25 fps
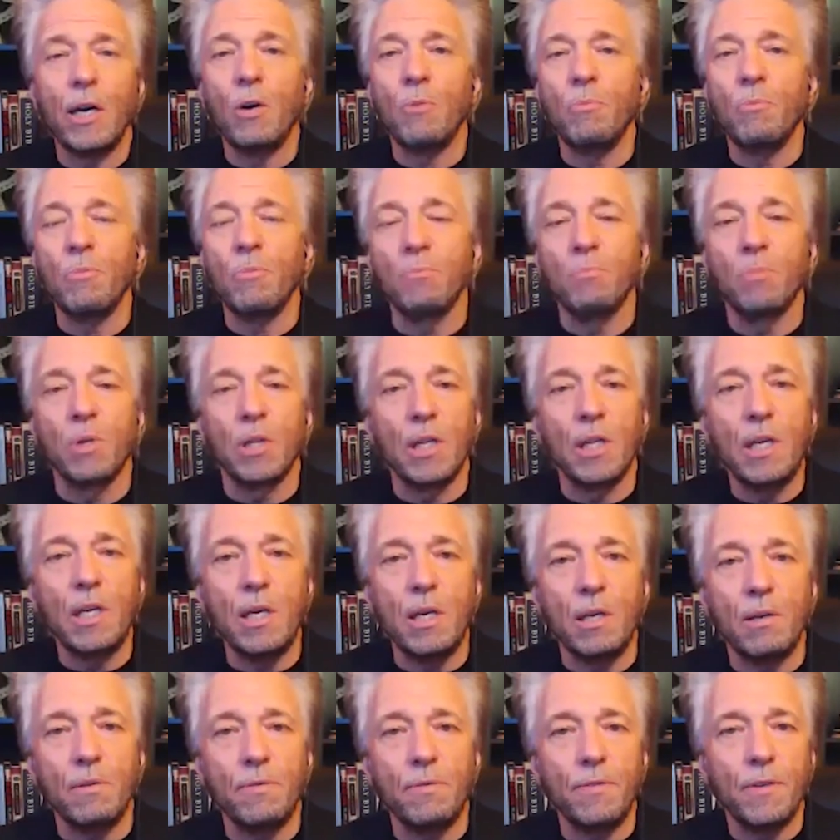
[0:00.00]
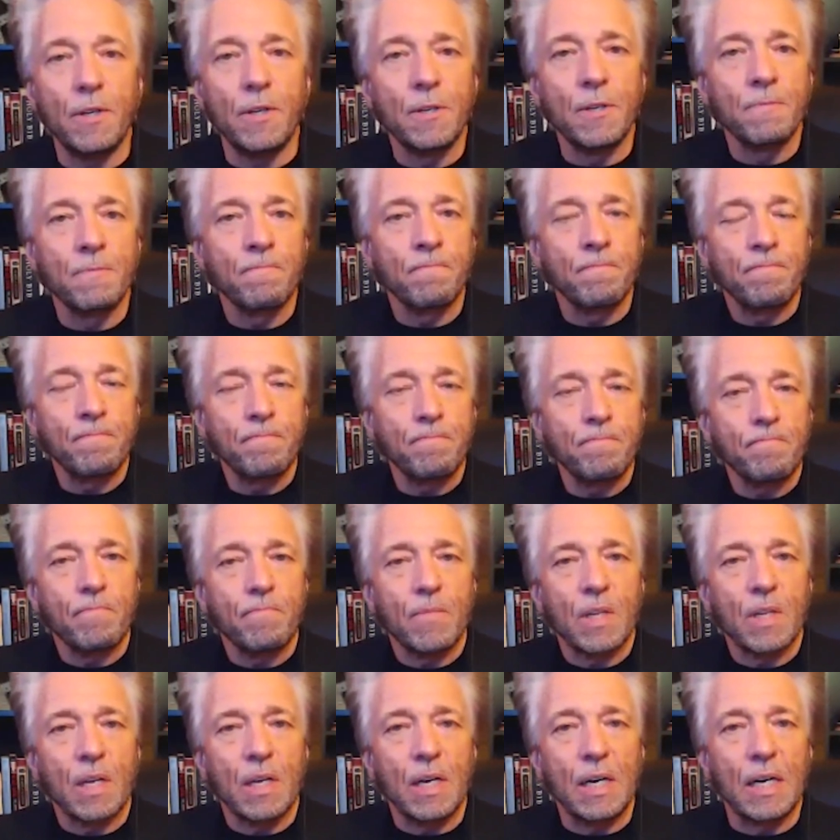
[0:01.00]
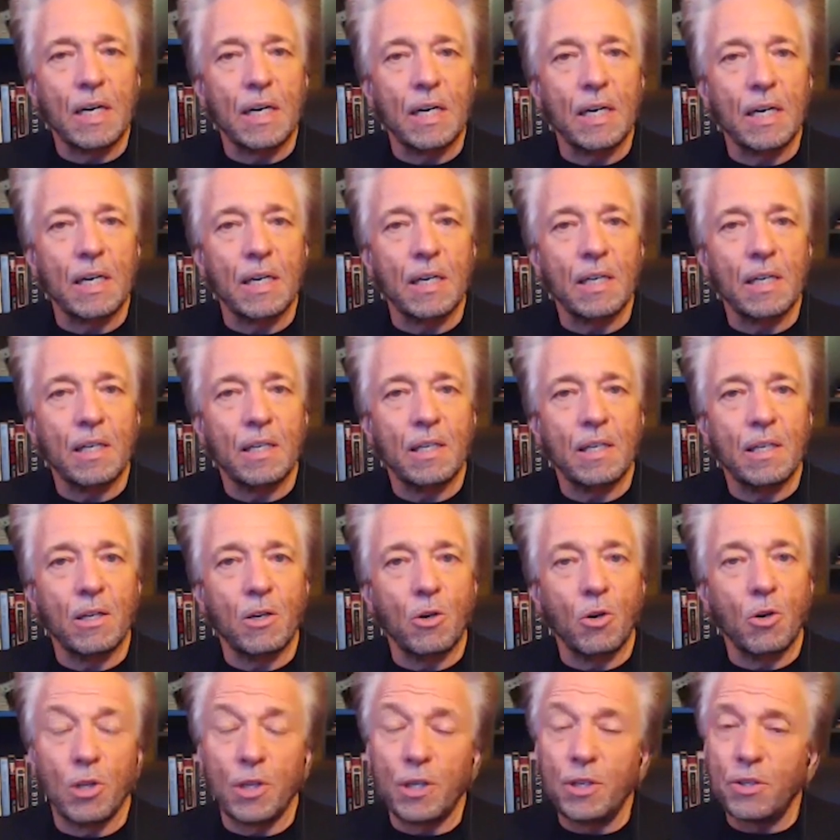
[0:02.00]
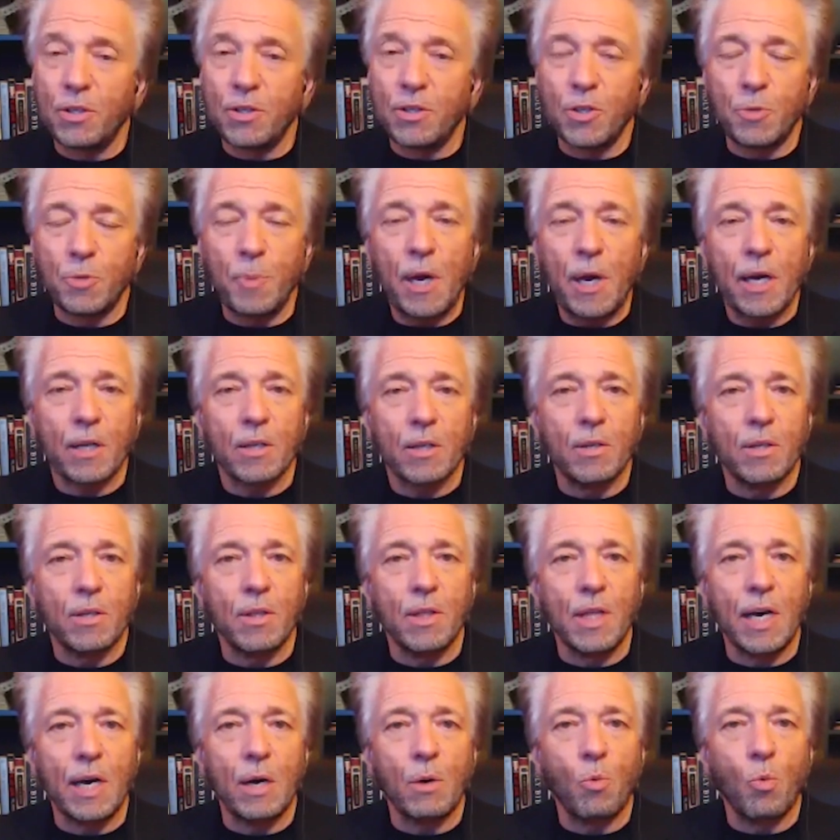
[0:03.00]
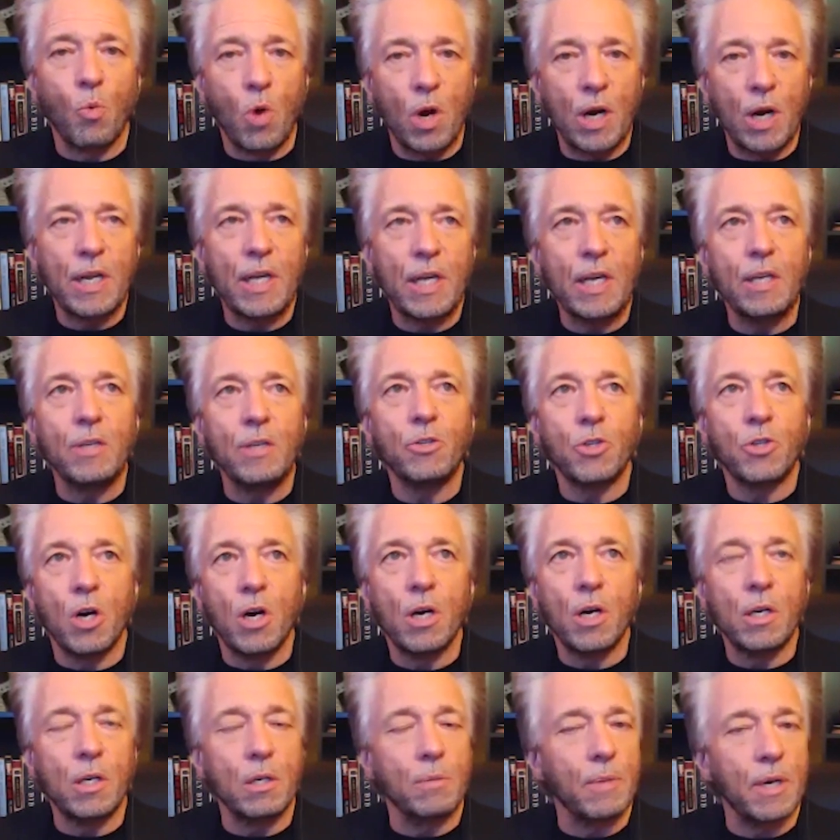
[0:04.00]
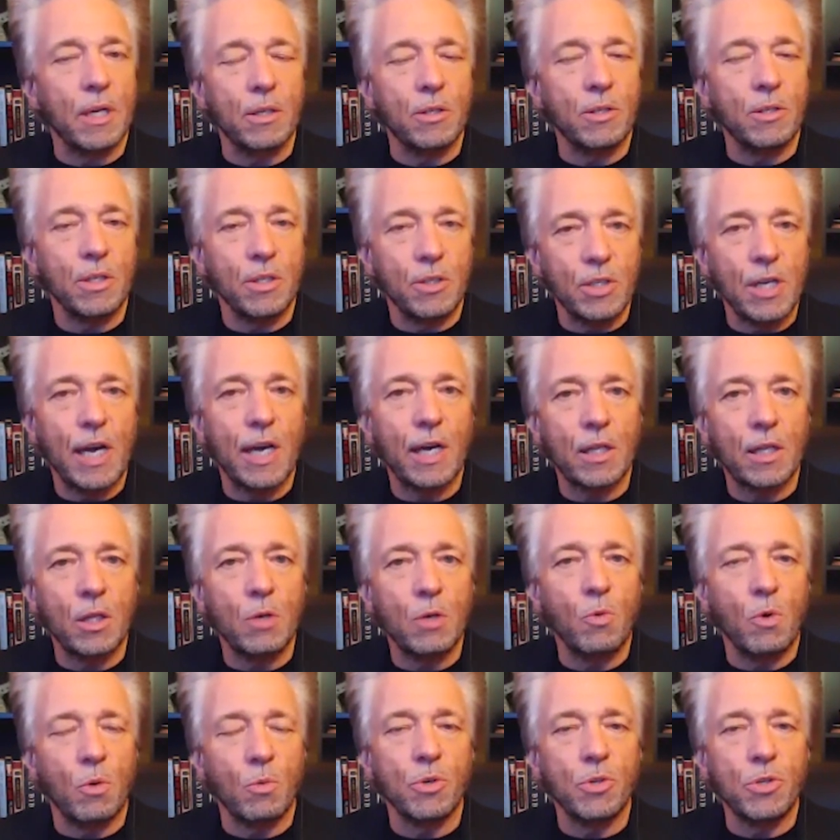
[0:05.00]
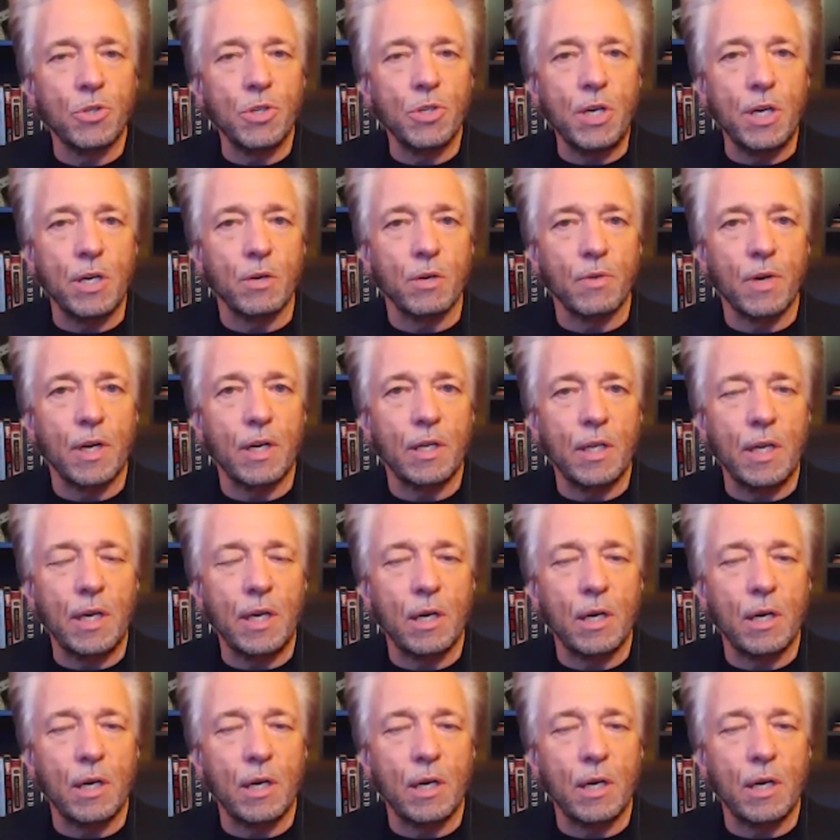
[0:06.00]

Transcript: but believe, or at least suspect, that what he's talking about is exactly what we're seeing right now,